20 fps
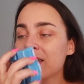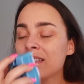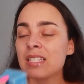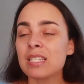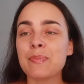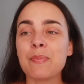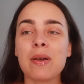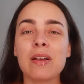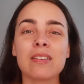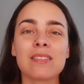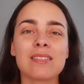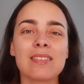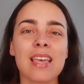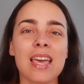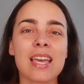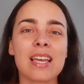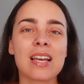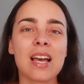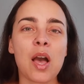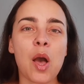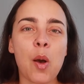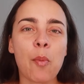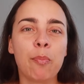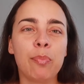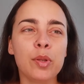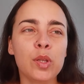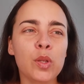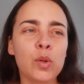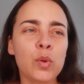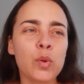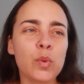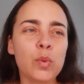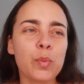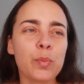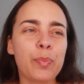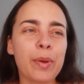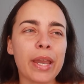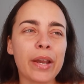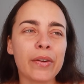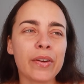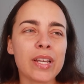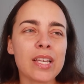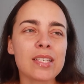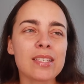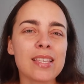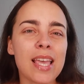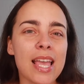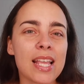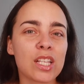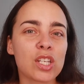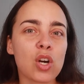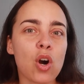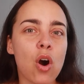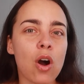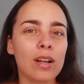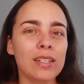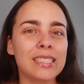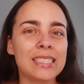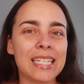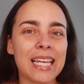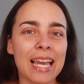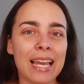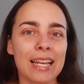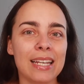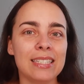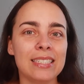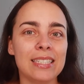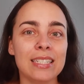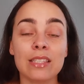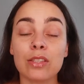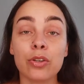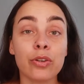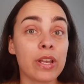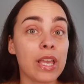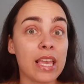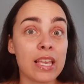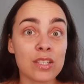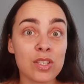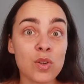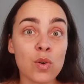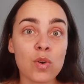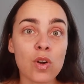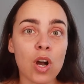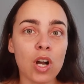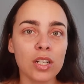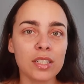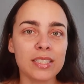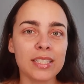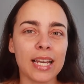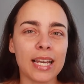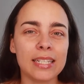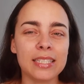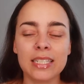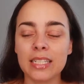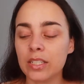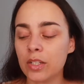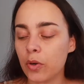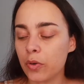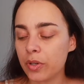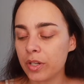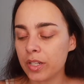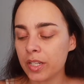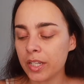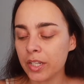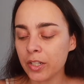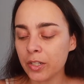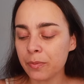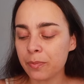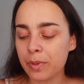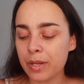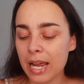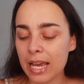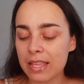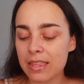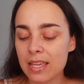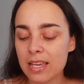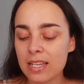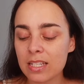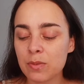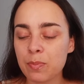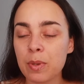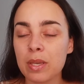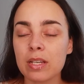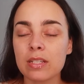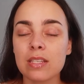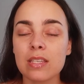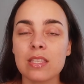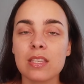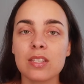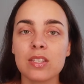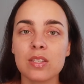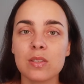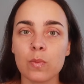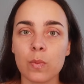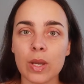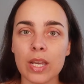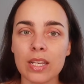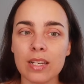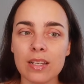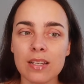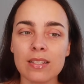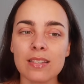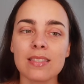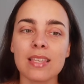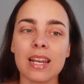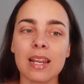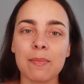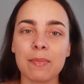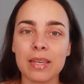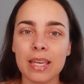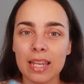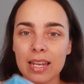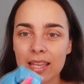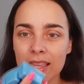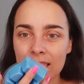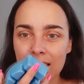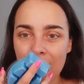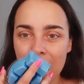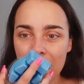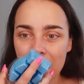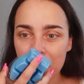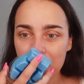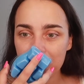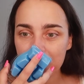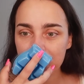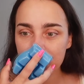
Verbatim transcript: smells like blueberries and cotton candy. There is no cotton candy note in here, but I think it's because of the sweetness that I'm getting that.